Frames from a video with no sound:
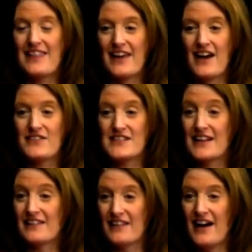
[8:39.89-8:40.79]
they have to
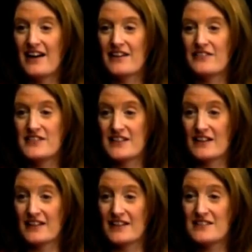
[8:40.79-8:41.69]
take live
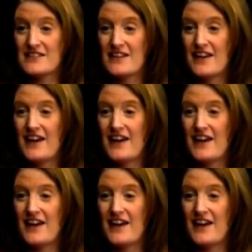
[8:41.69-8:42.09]
CLEs.